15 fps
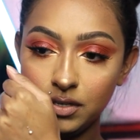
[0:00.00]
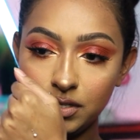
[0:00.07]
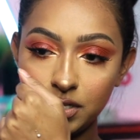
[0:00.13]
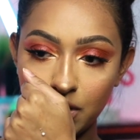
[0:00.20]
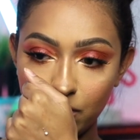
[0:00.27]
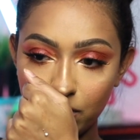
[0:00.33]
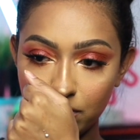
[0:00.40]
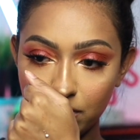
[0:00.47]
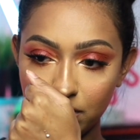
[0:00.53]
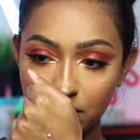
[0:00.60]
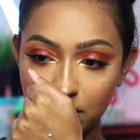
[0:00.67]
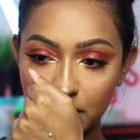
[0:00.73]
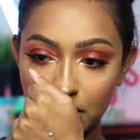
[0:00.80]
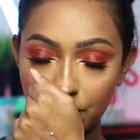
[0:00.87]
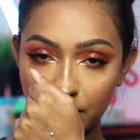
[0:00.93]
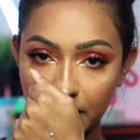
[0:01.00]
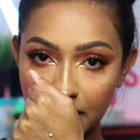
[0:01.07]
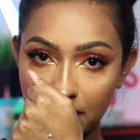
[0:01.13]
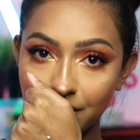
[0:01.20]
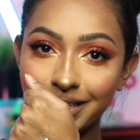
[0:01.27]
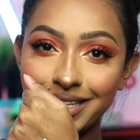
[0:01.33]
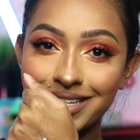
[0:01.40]
So literally
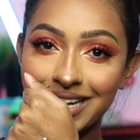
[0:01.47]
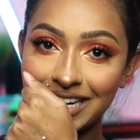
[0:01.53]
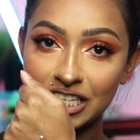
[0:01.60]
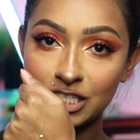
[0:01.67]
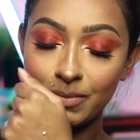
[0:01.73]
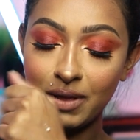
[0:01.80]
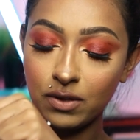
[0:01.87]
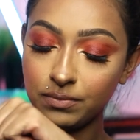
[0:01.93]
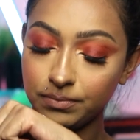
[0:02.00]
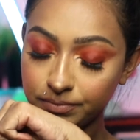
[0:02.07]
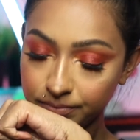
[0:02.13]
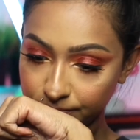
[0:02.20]
the tiniest amount.